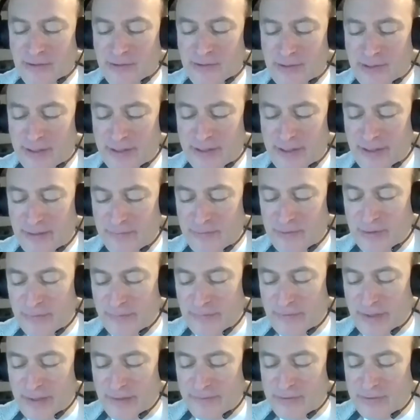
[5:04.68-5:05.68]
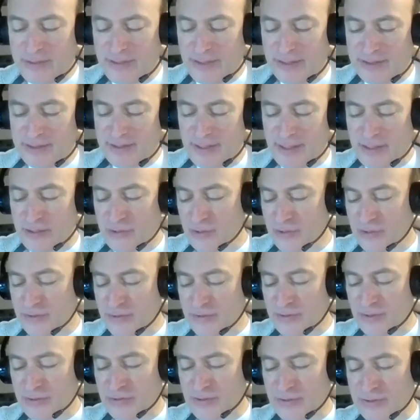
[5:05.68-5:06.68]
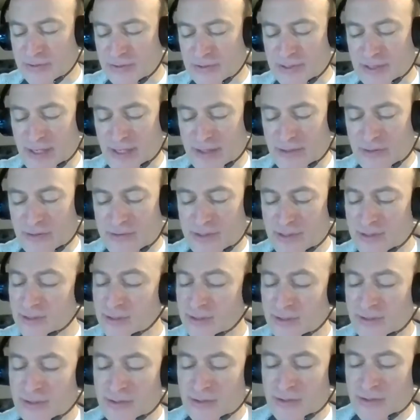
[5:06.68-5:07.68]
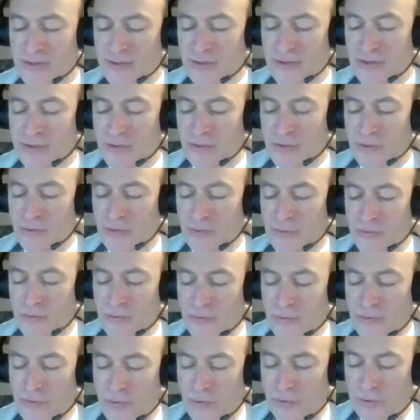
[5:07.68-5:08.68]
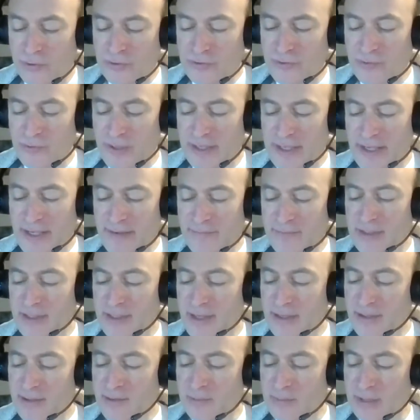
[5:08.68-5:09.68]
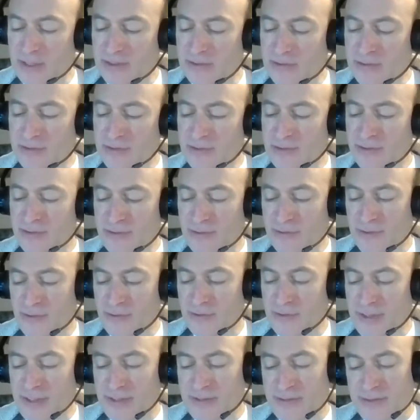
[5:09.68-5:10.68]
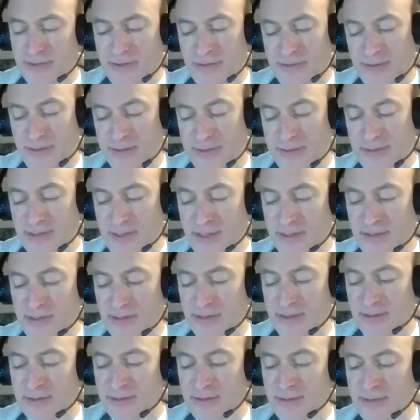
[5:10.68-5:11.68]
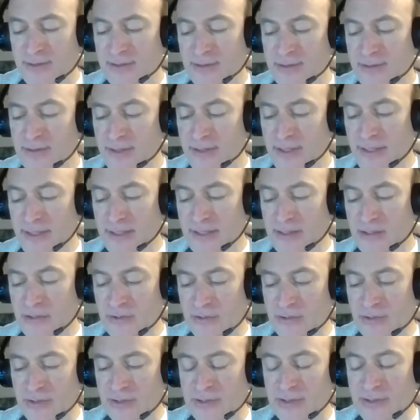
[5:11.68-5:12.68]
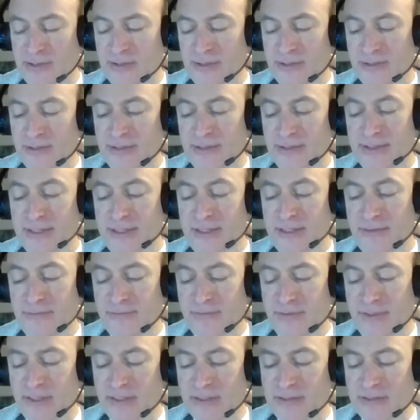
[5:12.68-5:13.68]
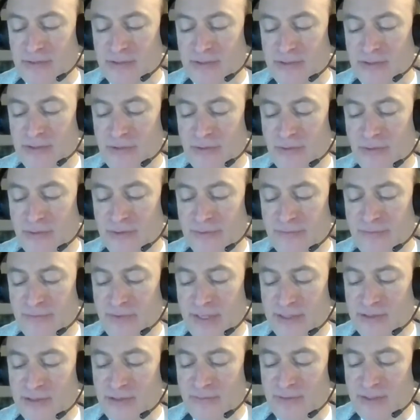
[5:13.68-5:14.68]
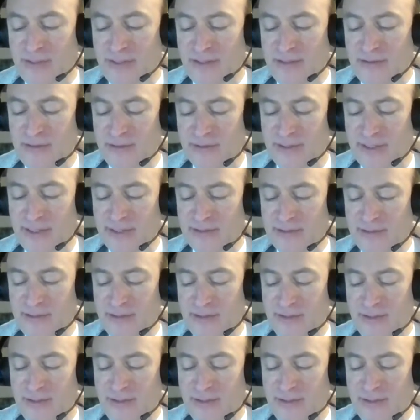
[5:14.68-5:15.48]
not have the five sensations such as sound, nor do I have the enemies known as desire, anger, defects, or effects of the intellect.